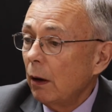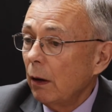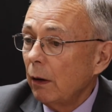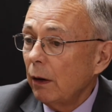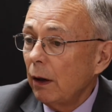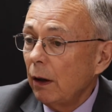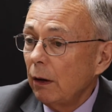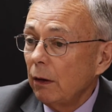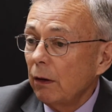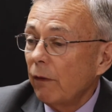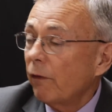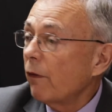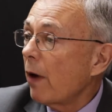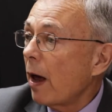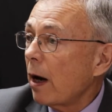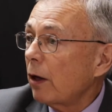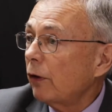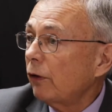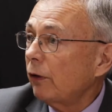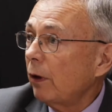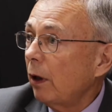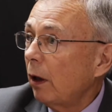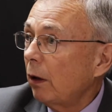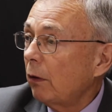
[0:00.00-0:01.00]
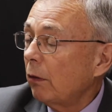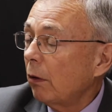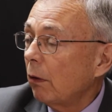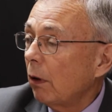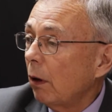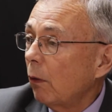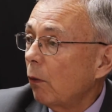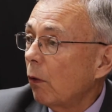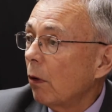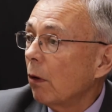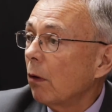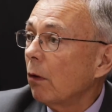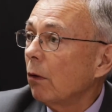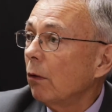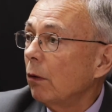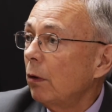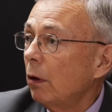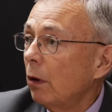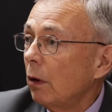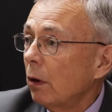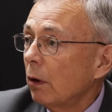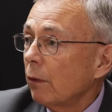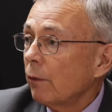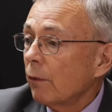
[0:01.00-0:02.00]
in the phytosanitary world,
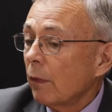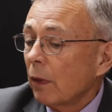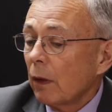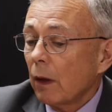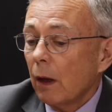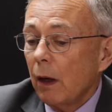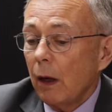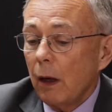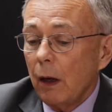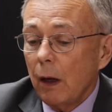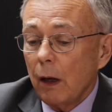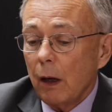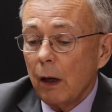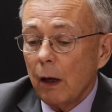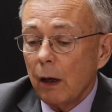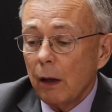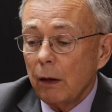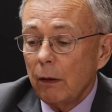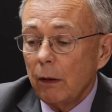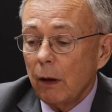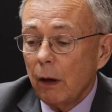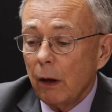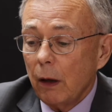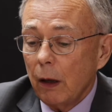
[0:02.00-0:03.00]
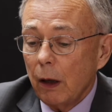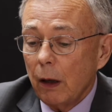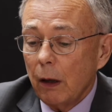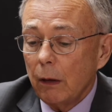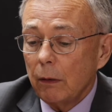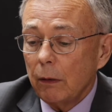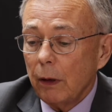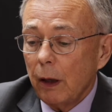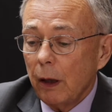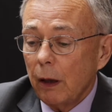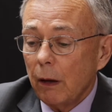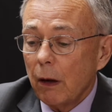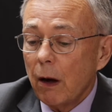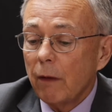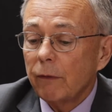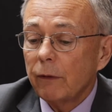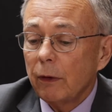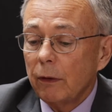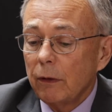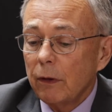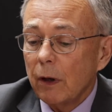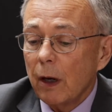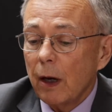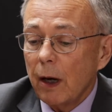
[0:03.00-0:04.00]
and
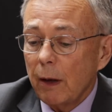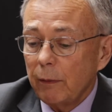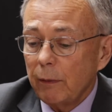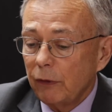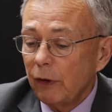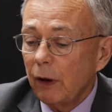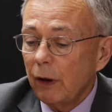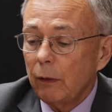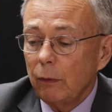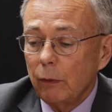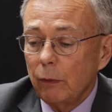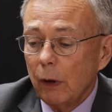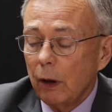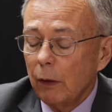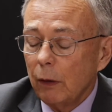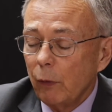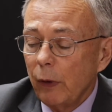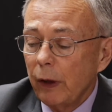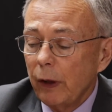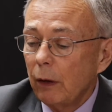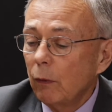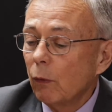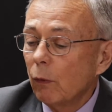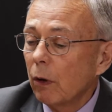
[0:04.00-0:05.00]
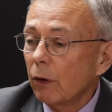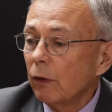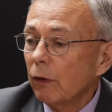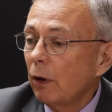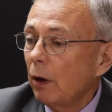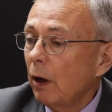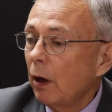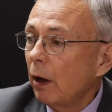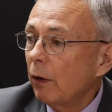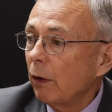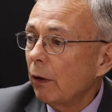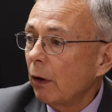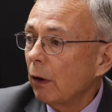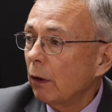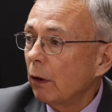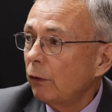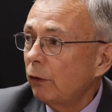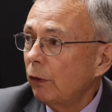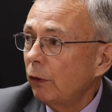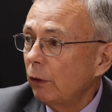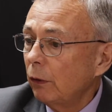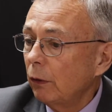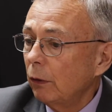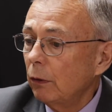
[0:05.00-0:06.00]
oftentimes then we can work together
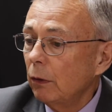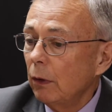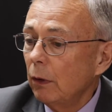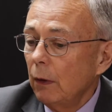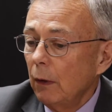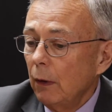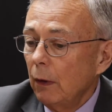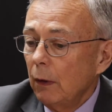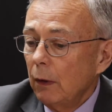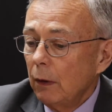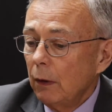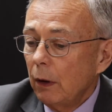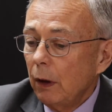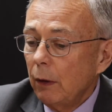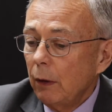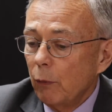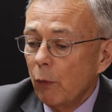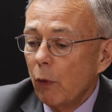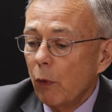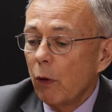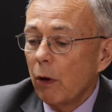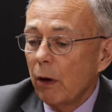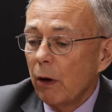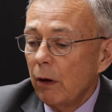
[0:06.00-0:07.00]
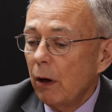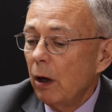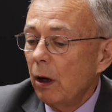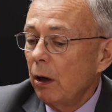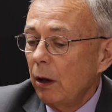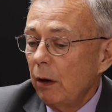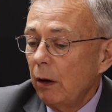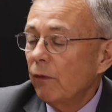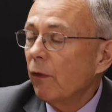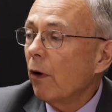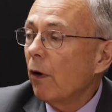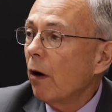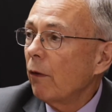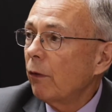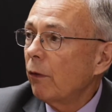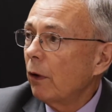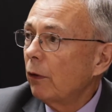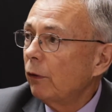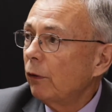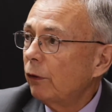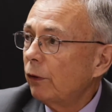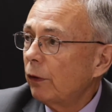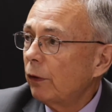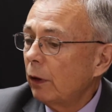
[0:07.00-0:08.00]
to more involve
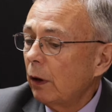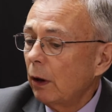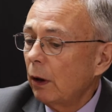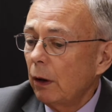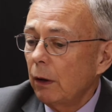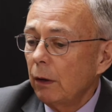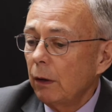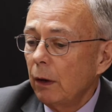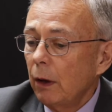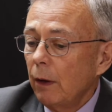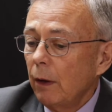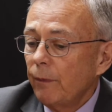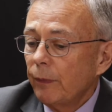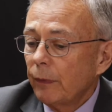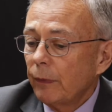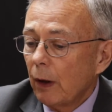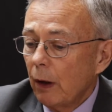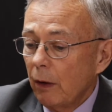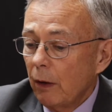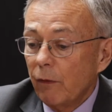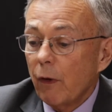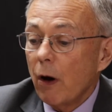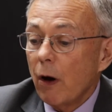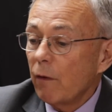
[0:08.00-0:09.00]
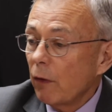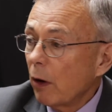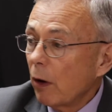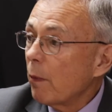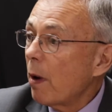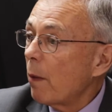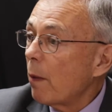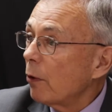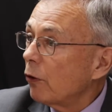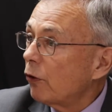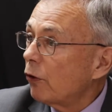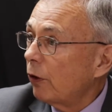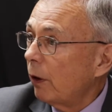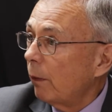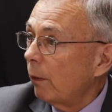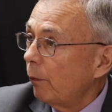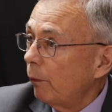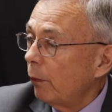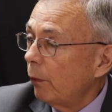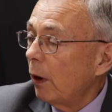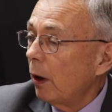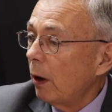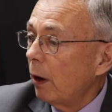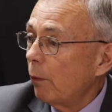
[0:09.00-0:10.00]
our membership
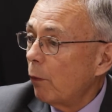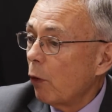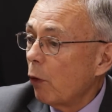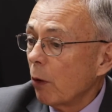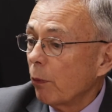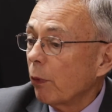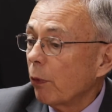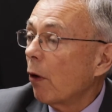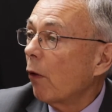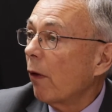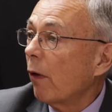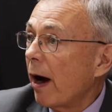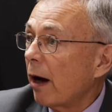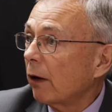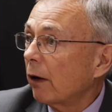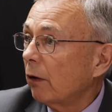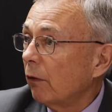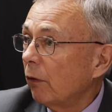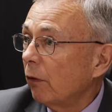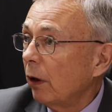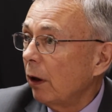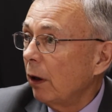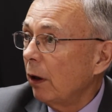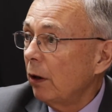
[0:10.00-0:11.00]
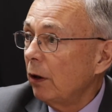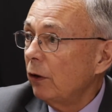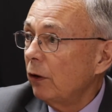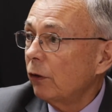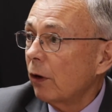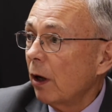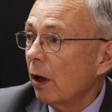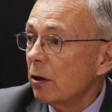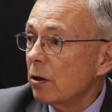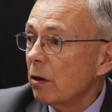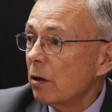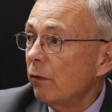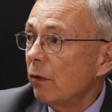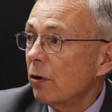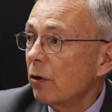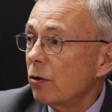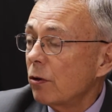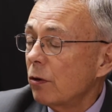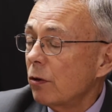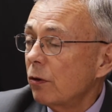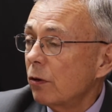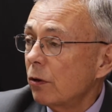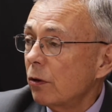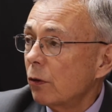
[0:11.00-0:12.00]
more proactively in these kinds of
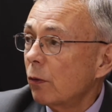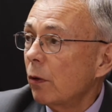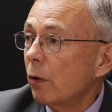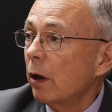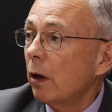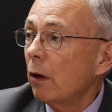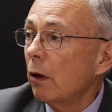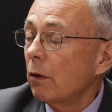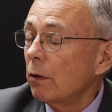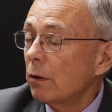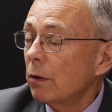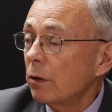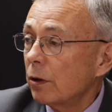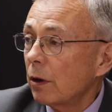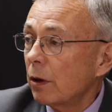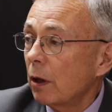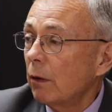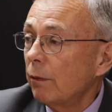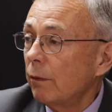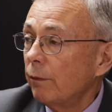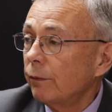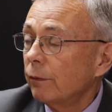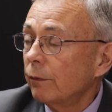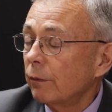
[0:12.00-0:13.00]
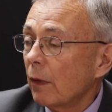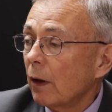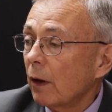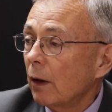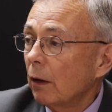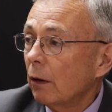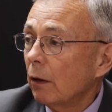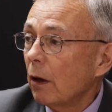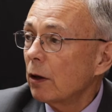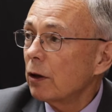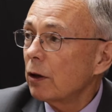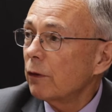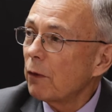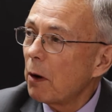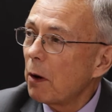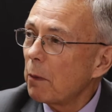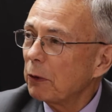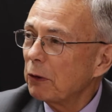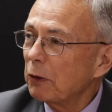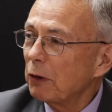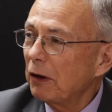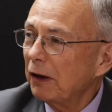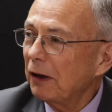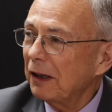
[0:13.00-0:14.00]
issues as well. So lots of
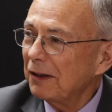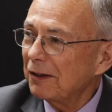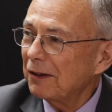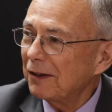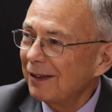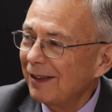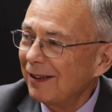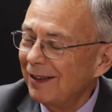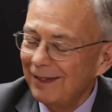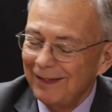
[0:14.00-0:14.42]
opportunities.